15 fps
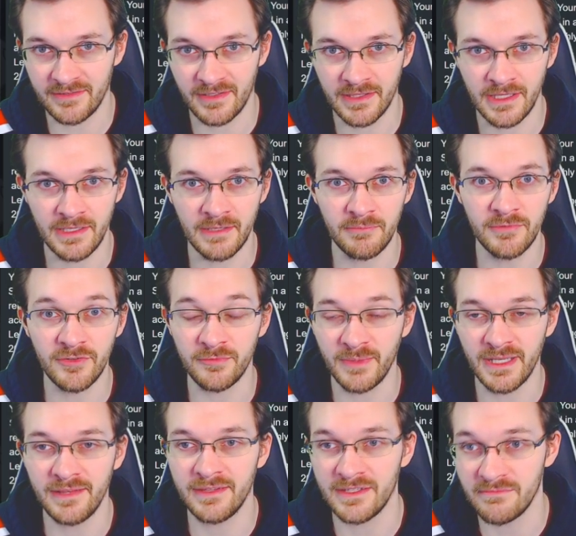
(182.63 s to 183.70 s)
on the
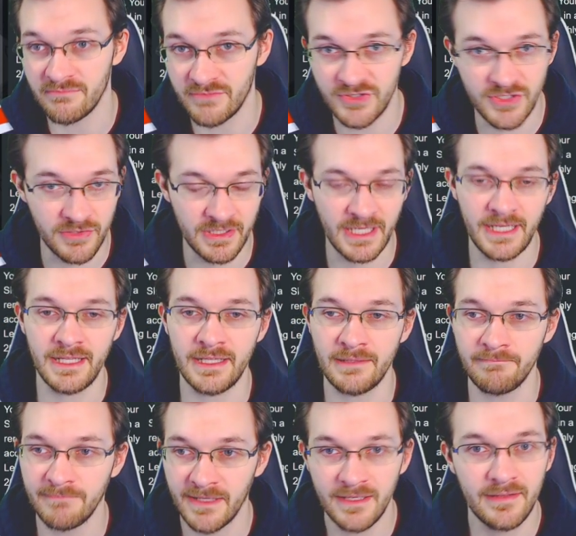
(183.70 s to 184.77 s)
movement and shooting
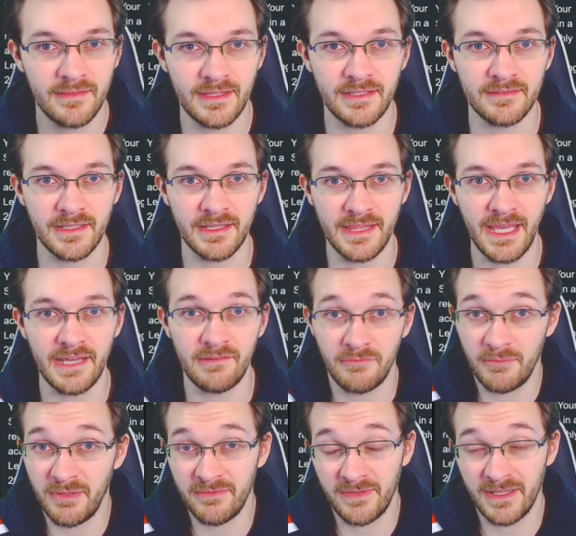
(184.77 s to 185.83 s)
and things like that. It
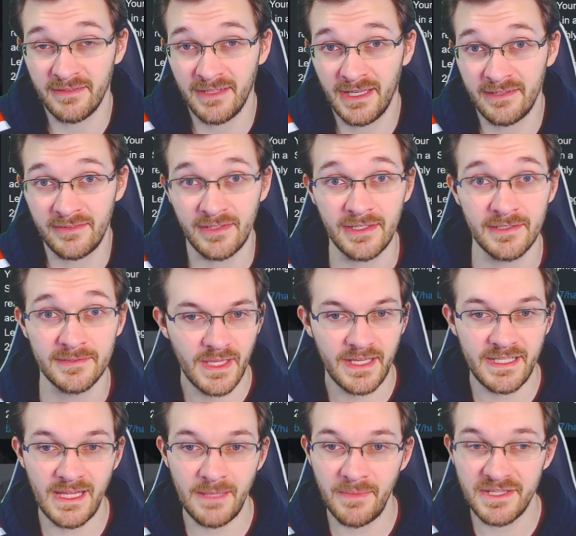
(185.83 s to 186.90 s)
would be fantastic.
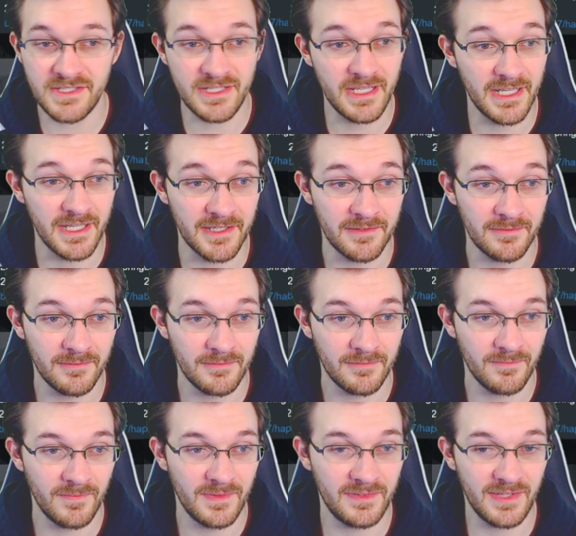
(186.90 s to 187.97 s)
And they mention here,
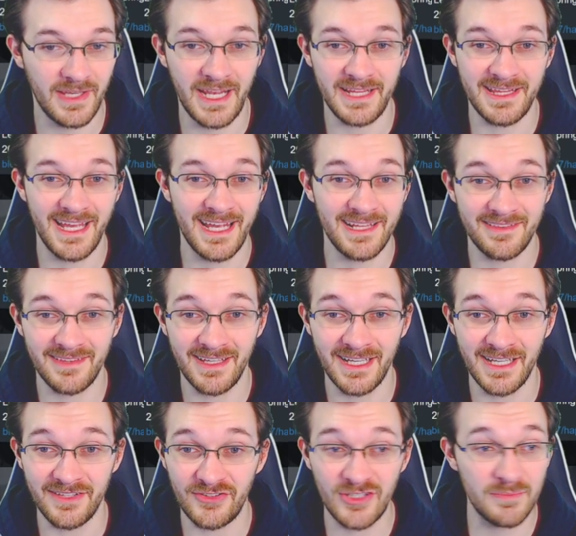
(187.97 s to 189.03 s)
saying that
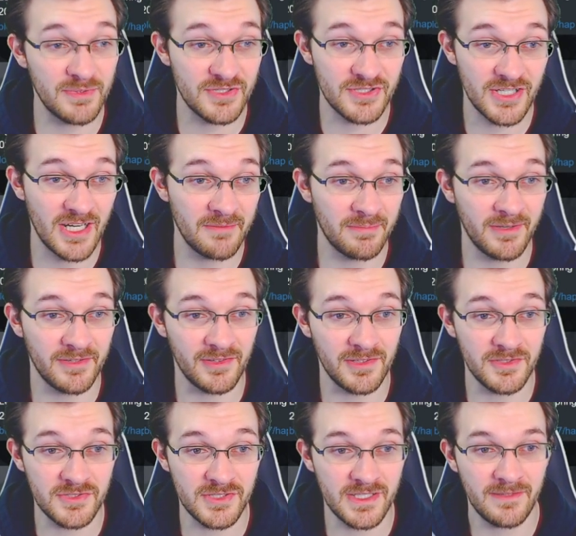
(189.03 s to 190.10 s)
uh, super sharp
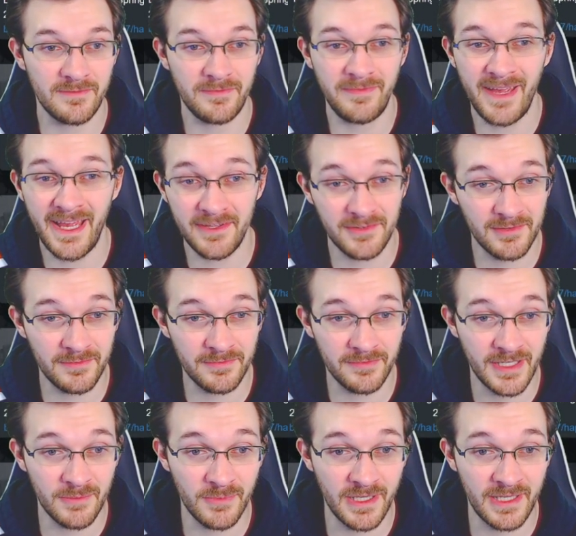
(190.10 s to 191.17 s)
resolution, faster
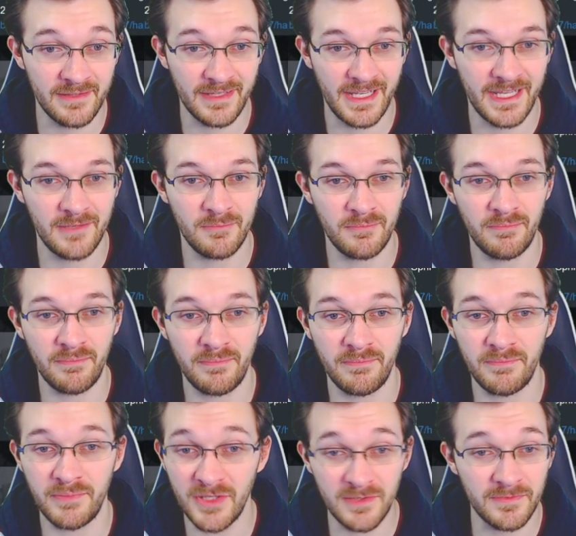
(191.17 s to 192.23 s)
frame rates, and
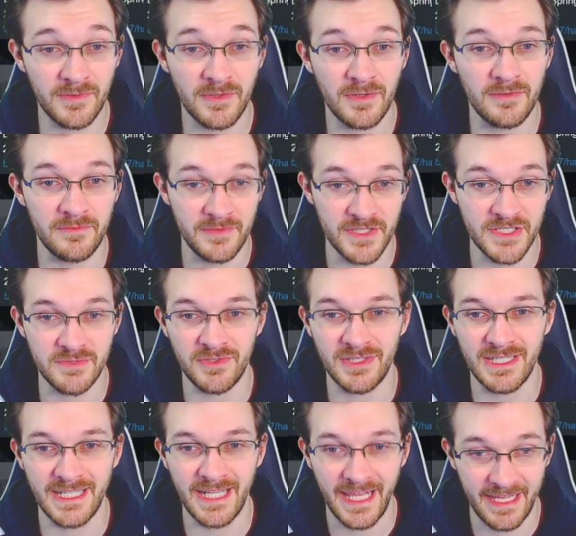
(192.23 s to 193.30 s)
beautiful
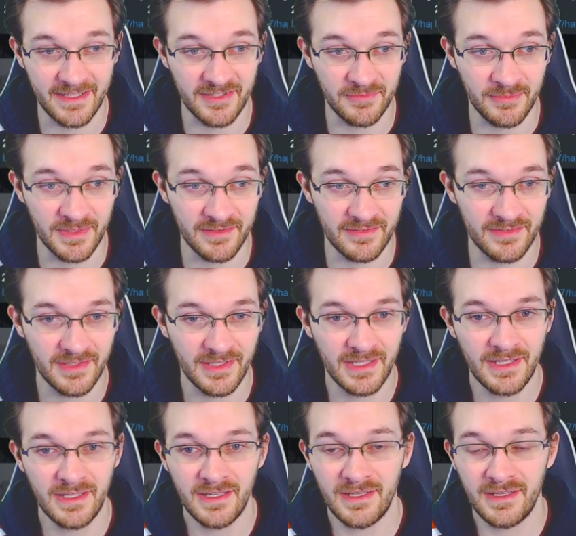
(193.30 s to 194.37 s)
visual enhancements
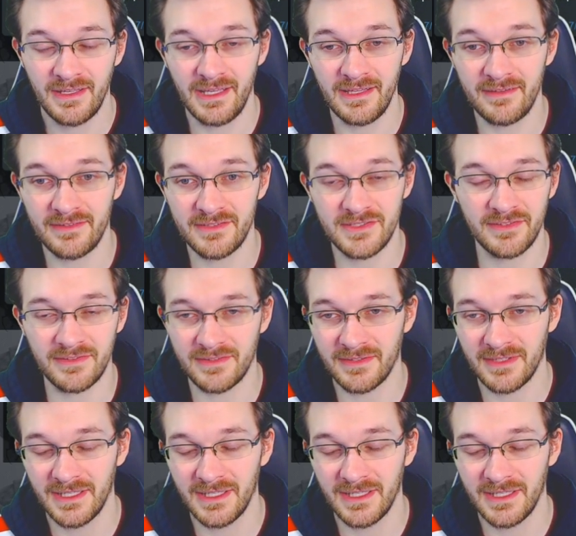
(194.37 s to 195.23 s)
is just